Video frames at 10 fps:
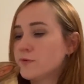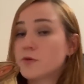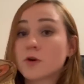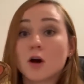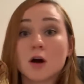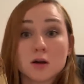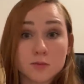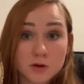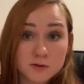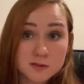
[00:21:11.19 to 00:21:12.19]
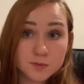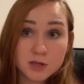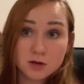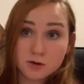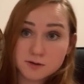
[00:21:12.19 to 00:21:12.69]
We forgot about
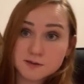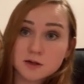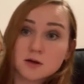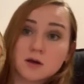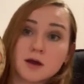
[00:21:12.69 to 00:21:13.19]
spears.